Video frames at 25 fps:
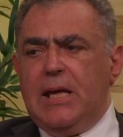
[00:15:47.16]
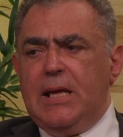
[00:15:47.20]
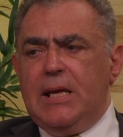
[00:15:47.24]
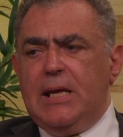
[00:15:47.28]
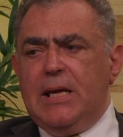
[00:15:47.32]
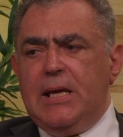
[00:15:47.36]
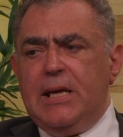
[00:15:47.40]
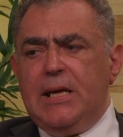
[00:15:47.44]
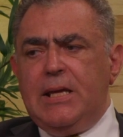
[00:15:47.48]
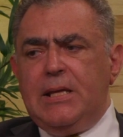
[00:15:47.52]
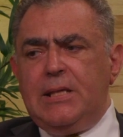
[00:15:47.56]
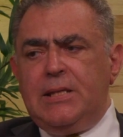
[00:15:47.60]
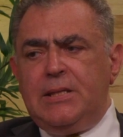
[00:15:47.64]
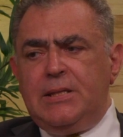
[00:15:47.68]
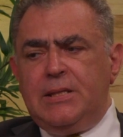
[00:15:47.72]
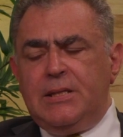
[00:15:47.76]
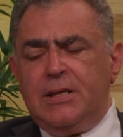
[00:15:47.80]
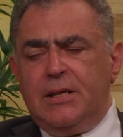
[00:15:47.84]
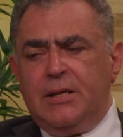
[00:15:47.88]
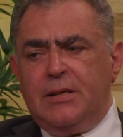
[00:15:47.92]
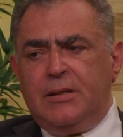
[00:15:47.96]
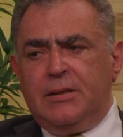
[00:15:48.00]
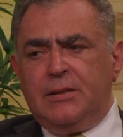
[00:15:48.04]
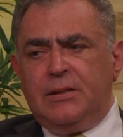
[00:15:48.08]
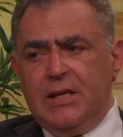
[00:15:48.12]
In
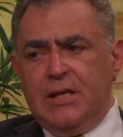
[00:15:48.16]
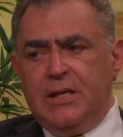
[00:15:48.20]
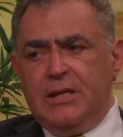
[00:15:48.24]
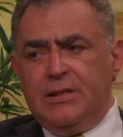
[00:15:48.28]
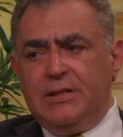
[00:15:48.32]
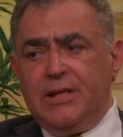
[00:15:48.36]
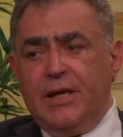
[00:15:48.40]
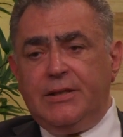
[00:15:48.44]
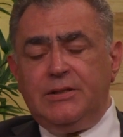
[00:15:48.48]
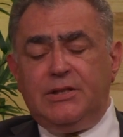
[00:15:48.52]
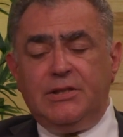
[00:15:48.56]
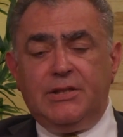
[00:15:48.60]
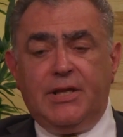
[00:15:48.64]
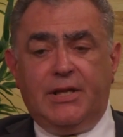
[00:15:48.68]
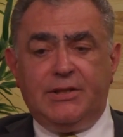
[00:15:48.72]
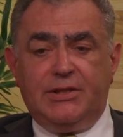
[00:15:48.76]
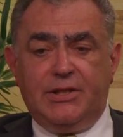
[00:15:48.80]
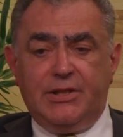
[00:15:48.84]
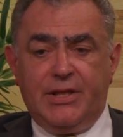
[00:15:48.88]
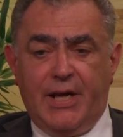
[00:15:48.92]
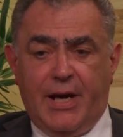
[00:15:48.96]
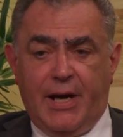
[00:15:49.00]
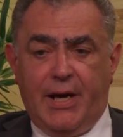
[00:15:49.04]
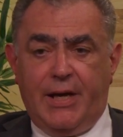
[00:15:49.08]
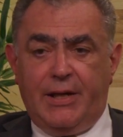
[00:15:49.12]

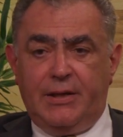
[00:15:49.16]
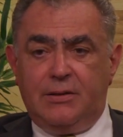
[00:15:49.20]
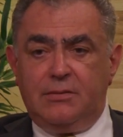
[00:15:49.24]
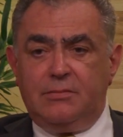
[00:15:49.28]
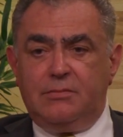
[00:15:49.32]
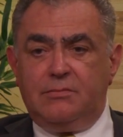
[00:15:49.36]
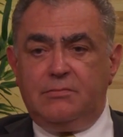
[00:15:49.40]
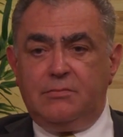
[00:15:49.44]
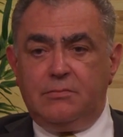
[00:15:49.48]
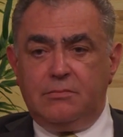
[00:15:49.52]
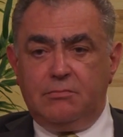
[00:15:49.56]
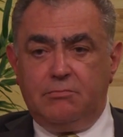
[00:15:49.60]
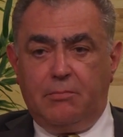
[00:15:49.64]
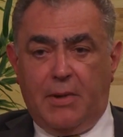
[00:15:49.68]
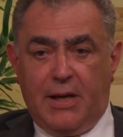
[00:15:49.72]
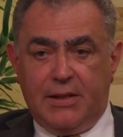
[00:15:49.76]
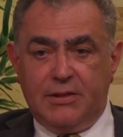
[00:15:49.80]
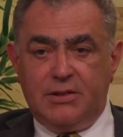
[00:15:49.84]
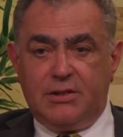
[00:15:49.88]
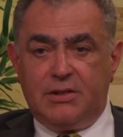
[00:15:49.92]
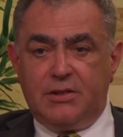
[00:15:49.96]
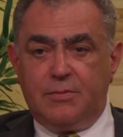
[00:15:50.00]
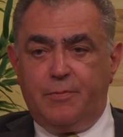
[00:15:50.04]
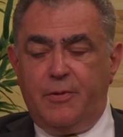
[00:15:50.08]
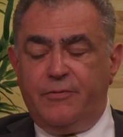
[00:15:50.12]
1999,
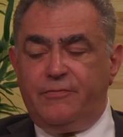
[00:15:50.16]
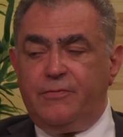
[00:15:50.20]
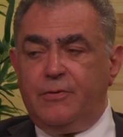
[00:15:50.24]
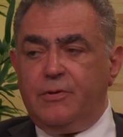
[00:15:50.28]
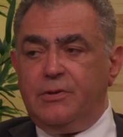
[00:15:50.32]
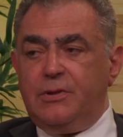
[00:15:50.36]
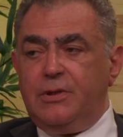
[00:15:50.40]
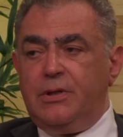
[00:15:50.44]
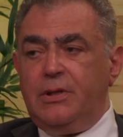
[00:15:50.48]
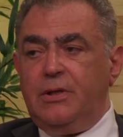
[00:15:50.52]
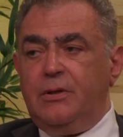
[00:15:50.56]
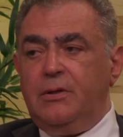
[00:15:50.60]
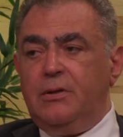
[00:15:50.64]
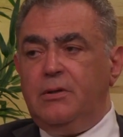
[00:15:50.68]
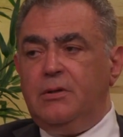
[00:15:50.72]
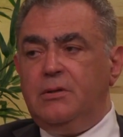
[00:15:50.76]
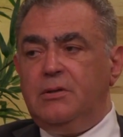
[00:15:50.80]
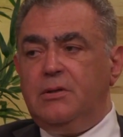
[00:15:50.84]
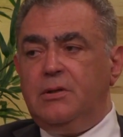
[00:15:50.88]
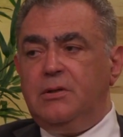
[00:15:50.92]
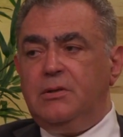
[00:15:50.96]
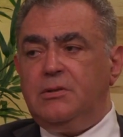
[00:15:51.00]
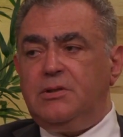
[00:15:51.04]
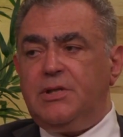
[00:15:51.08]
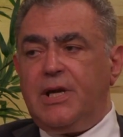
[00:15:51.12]
months before the
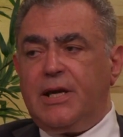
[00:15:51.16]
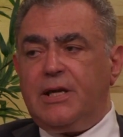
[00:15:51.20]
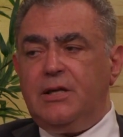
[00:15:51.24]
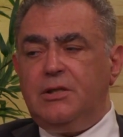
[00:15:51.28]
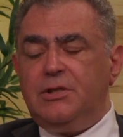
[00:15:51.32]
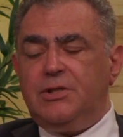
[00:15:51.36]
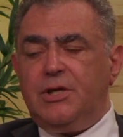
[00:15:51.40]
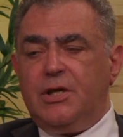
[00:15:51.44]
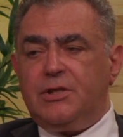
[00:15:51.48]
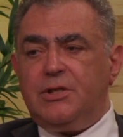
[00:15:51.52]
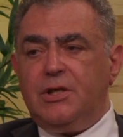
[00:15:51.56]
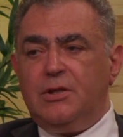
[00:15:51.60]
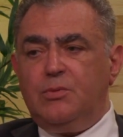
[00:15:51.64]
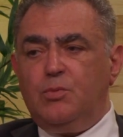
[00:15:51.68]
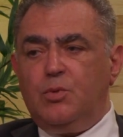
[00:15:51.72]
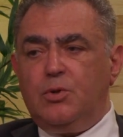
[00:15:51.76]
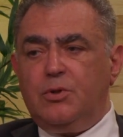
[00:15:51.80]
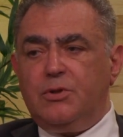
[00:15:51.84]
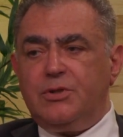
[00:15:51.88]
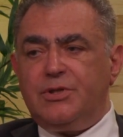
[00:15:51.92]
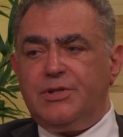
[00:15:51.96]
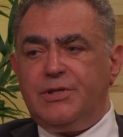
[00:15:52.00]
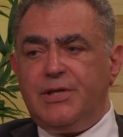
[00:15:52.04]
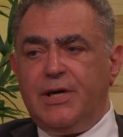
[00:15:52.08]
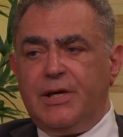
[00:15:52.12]
Second Chechen
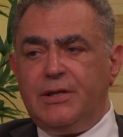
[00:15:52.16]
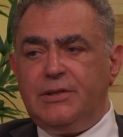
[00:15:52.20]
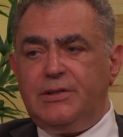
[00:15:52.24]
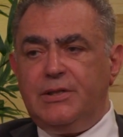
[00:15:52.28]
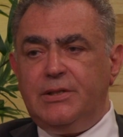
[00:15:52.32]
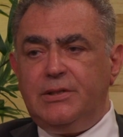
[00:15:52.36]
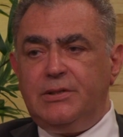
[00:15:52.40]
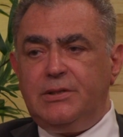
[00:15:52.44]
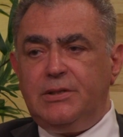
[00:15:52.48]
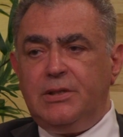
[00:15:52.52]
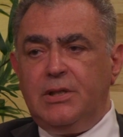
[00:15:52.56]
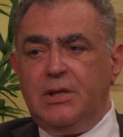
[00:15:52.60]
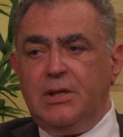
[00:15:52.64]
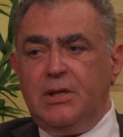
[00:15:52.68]
War started,